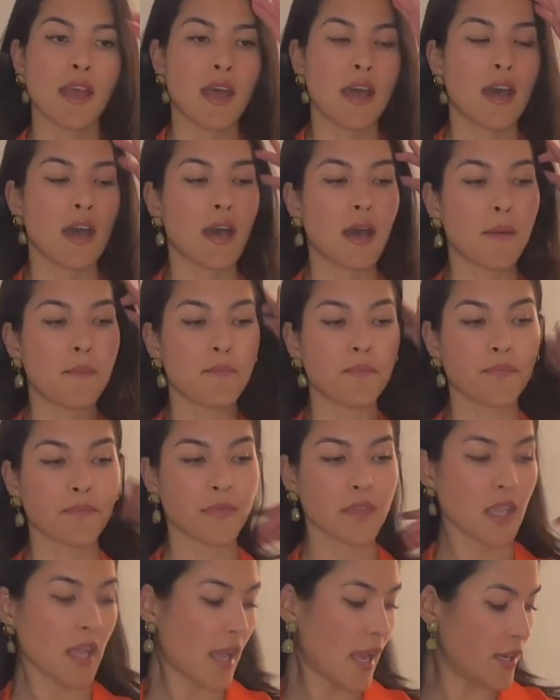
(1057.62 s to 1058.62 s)

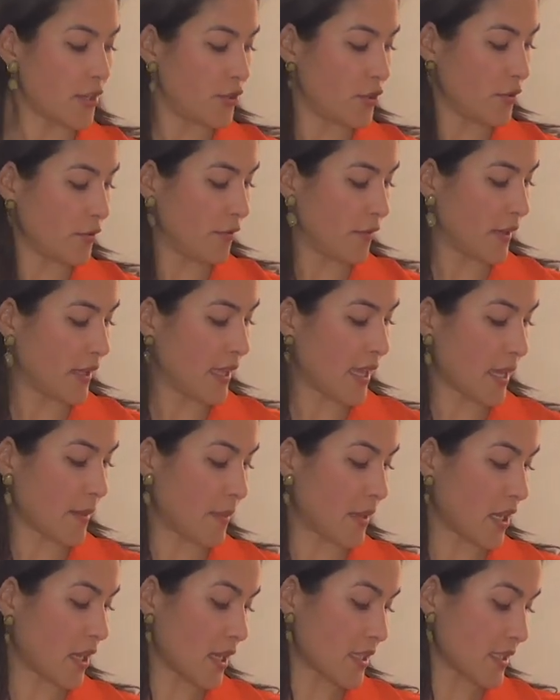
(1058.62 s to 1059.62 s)
I do feel like
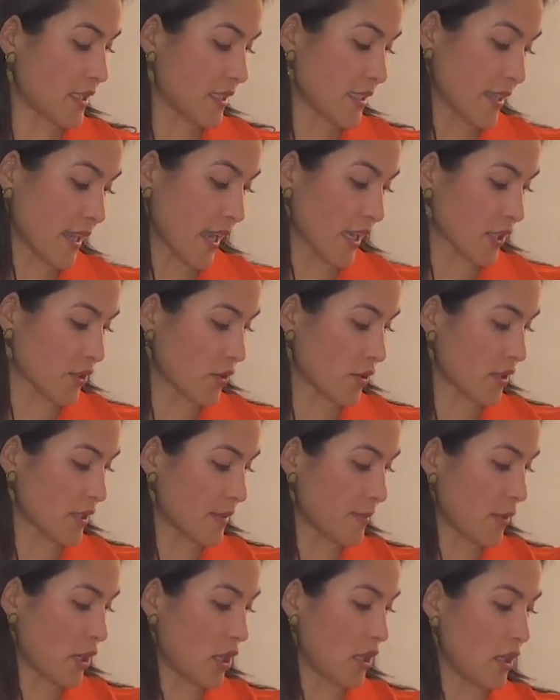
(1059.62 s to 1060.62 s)
because it's an extra
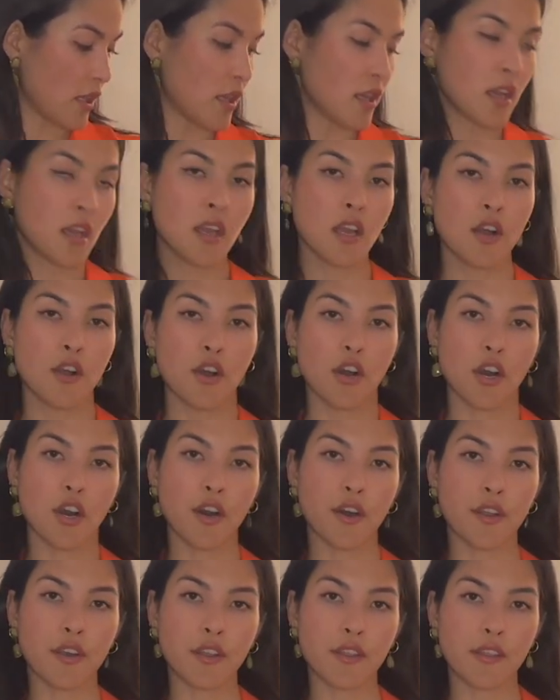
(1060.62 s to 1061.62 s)
small
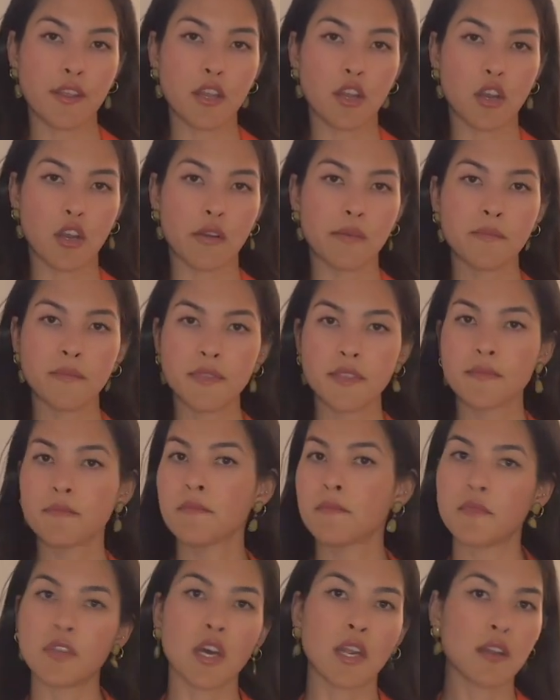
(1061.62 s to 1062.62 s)
on the arms,
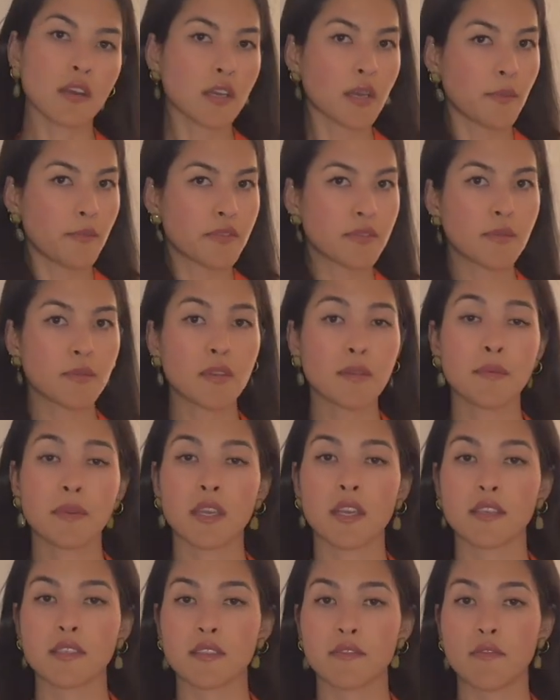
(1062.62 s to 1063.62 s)
not uncomfortable
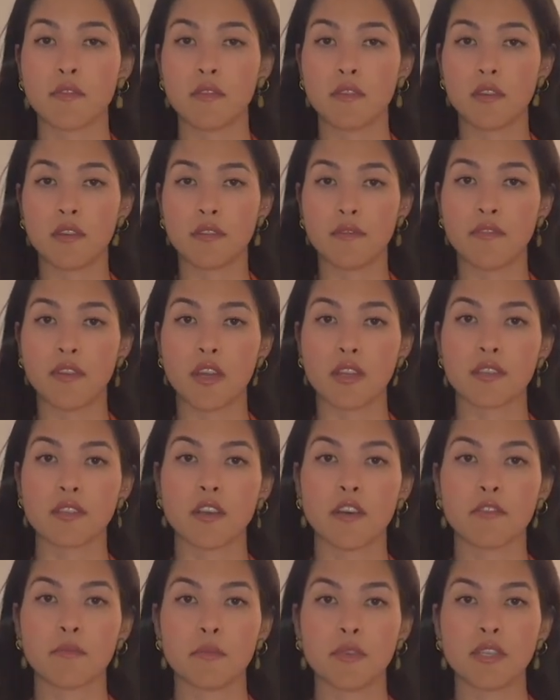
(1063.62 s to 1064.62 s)
because of the very
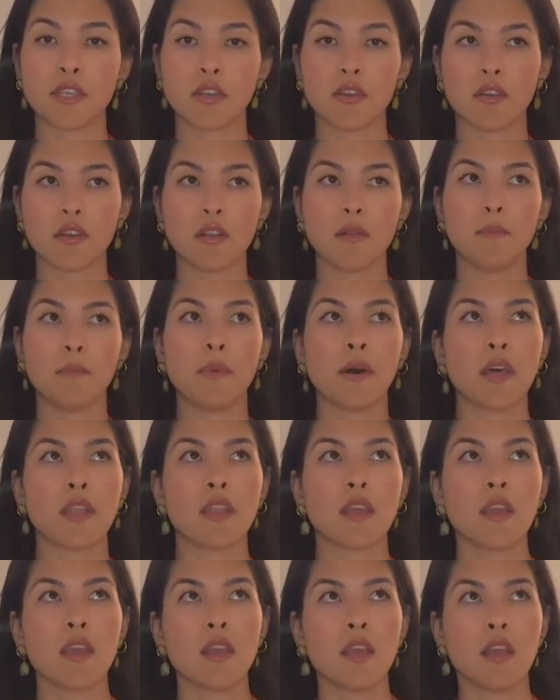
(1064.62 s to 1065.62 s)
soft material,
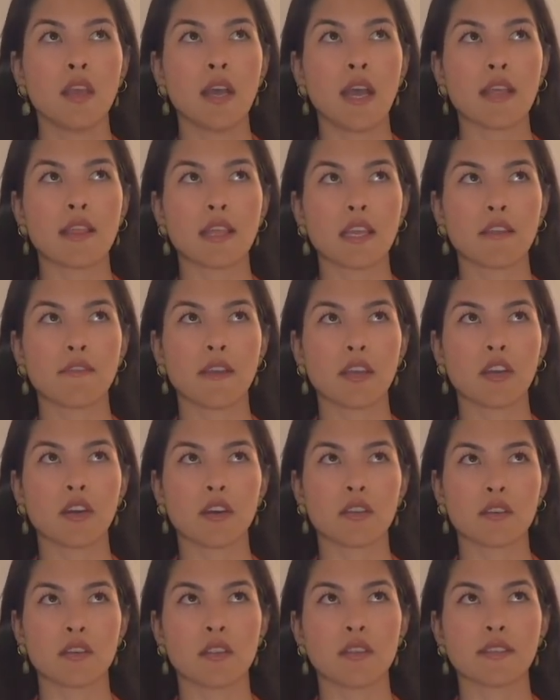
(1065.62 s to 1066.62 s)
but I think if I
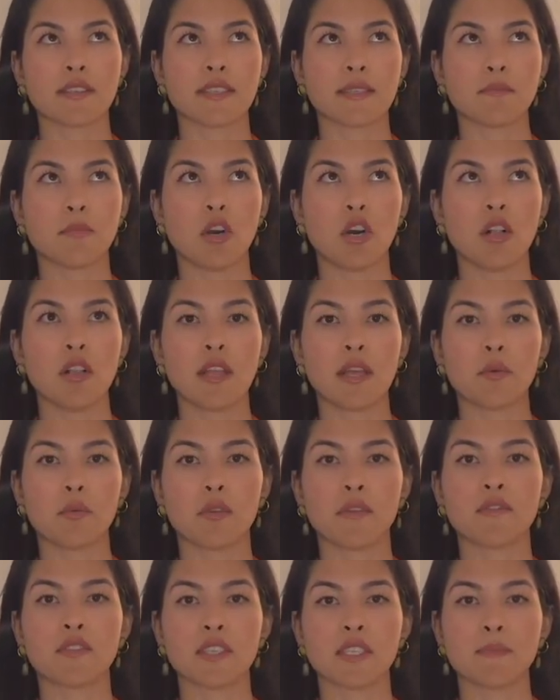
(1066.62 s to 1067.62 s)
gotten a small, it would
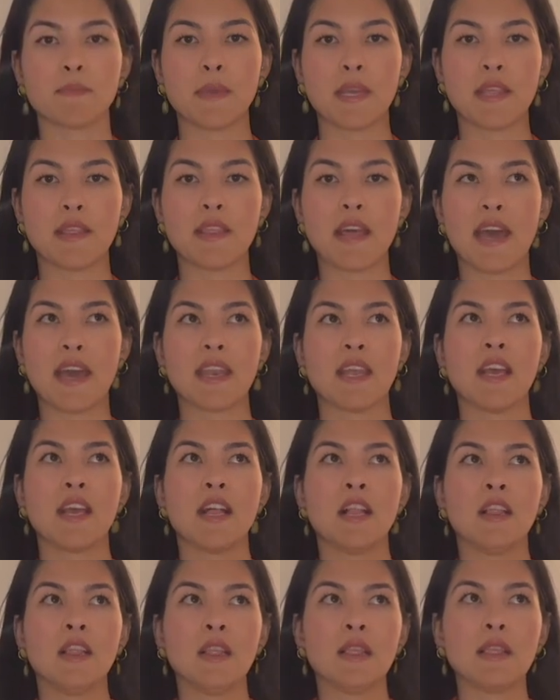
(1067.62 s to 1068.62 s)
have just been that
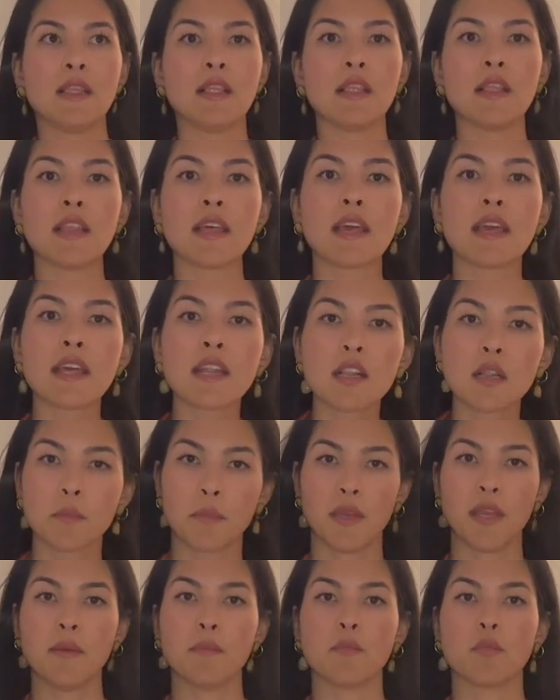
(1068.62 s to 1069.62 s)
little
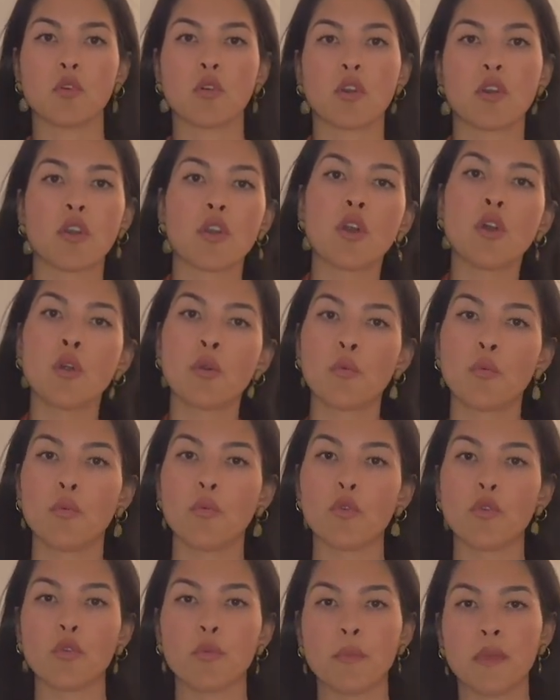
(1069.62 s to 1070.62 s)
bit more
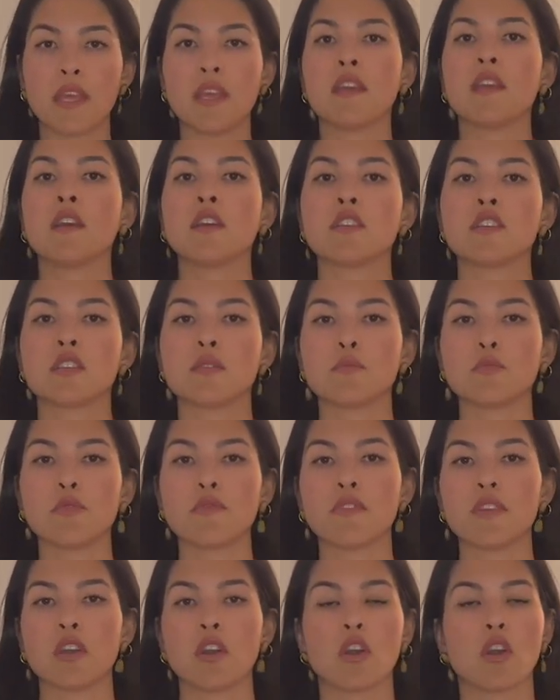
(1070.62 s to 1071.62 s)
roomy to move
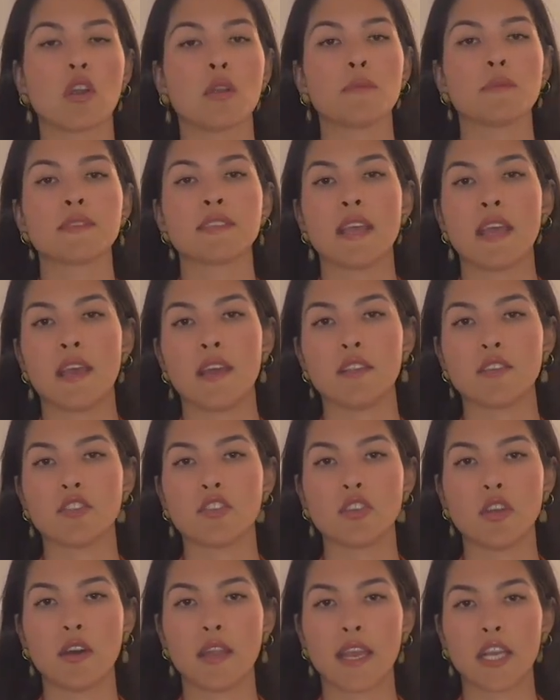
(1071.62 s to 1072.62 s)
the arms and
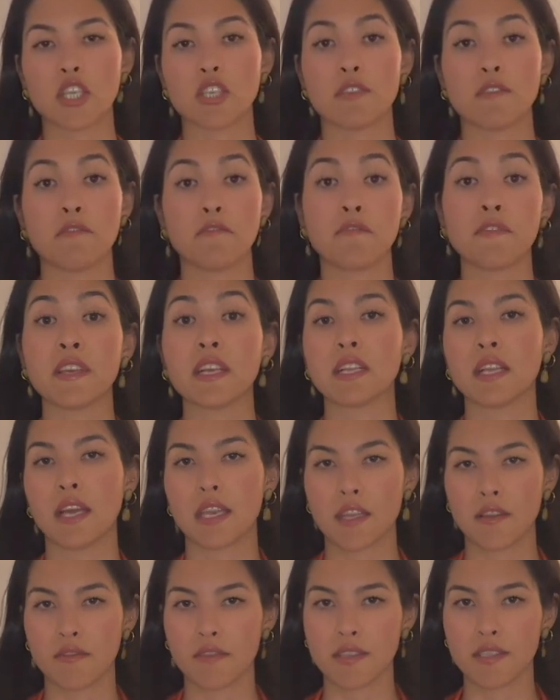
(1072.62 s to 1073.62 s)
not actually feel
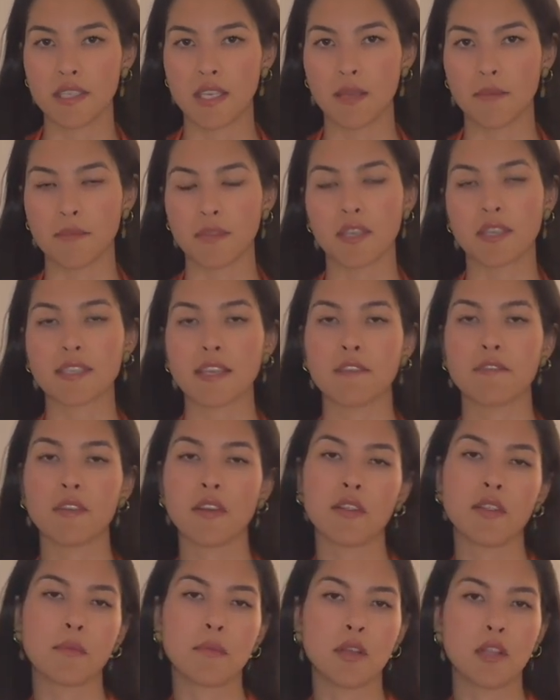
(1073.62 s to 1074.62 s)
any of the seams, because I feel
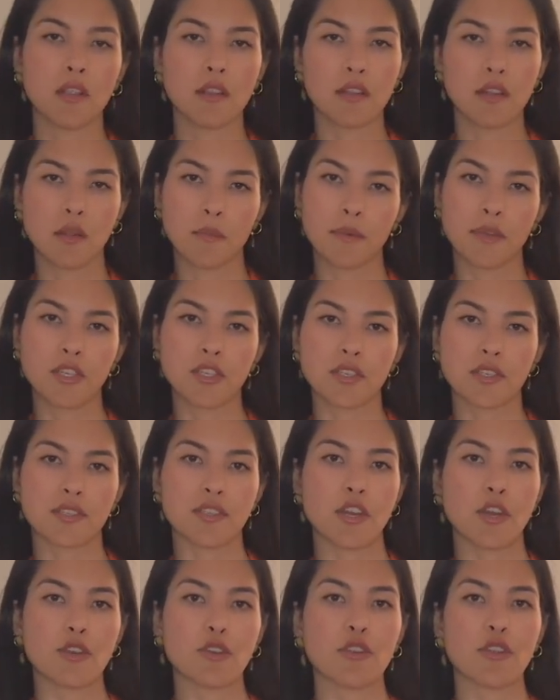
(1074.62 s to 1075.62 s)
them a little bit just
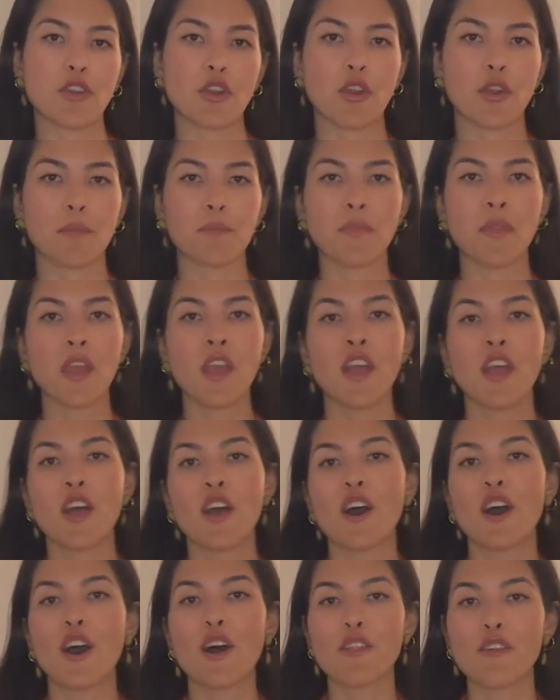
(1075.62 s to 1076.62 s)
under the arm.
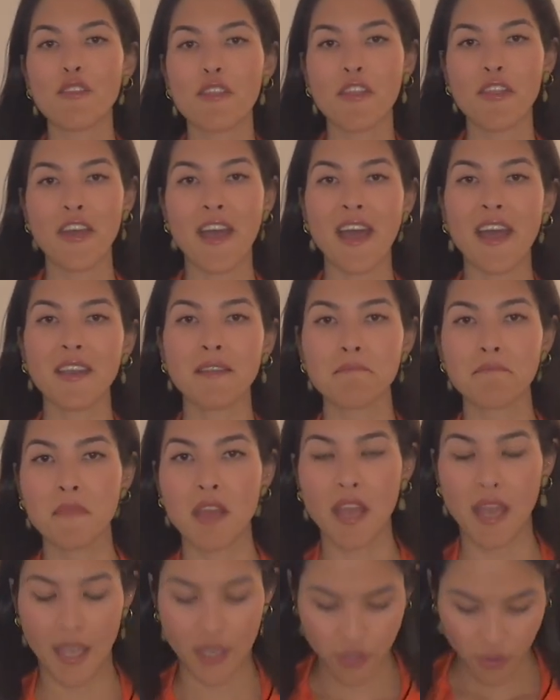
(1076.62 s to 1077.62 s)
Other than that,
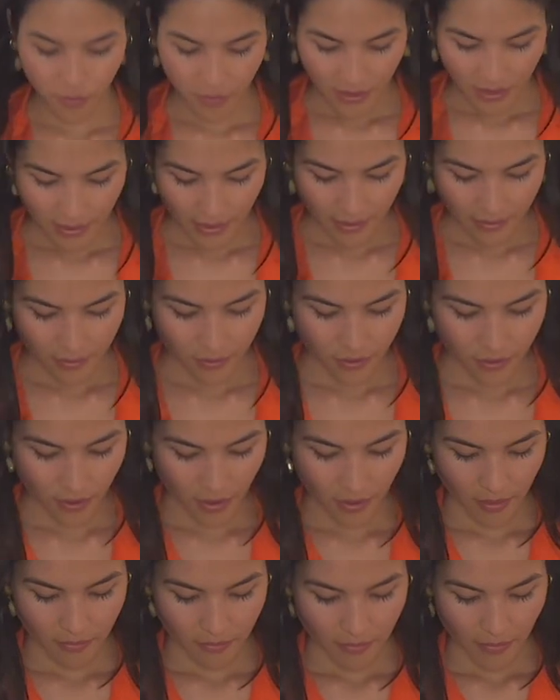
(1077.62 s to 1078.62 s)
I do really like this
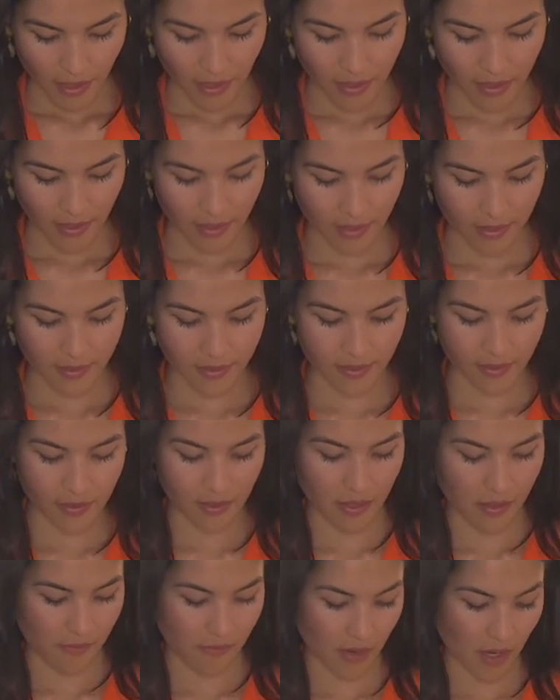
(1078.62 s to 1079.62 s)
shirt. I think it's
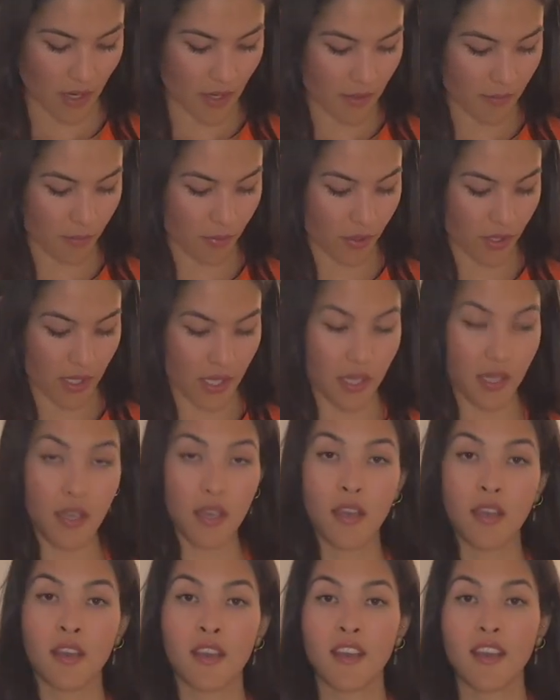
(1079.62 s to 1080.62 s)
a very pretty
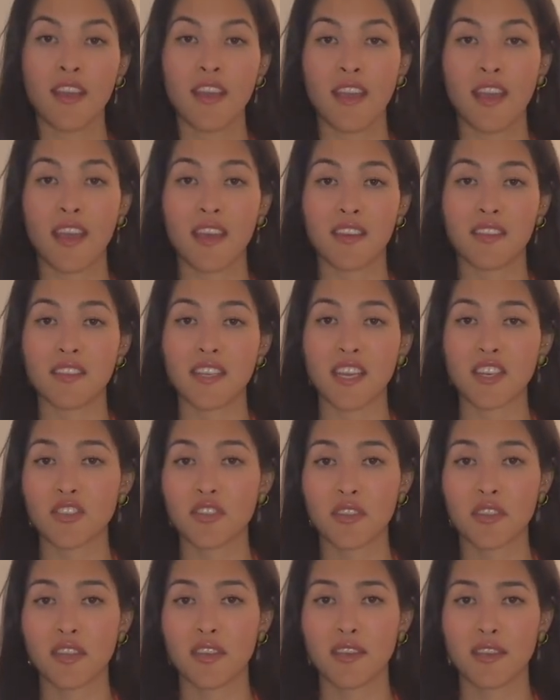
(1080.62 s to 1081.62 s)
and
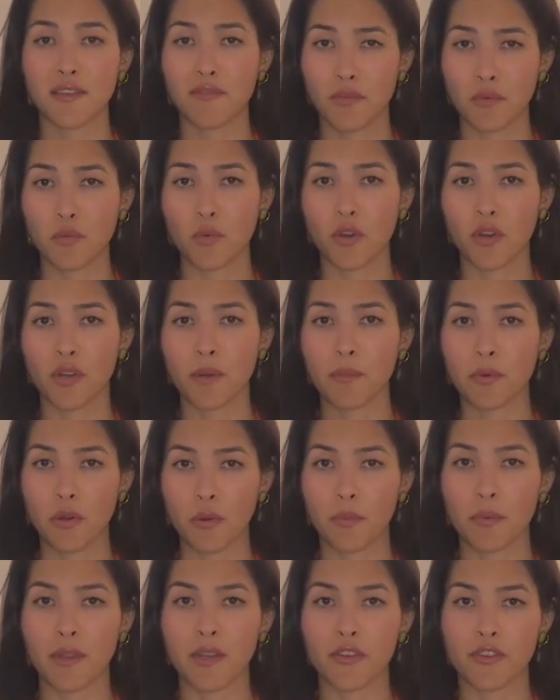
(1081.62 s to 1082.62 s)
actually even work
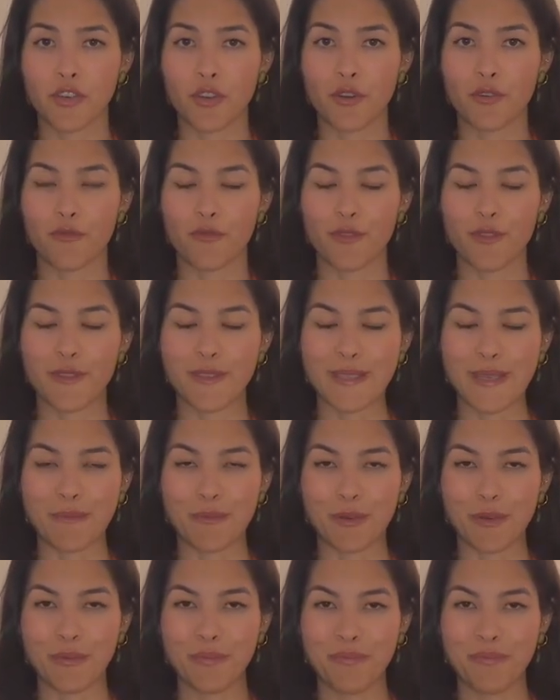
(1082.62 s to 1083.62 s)
appropriate shirt for the summer.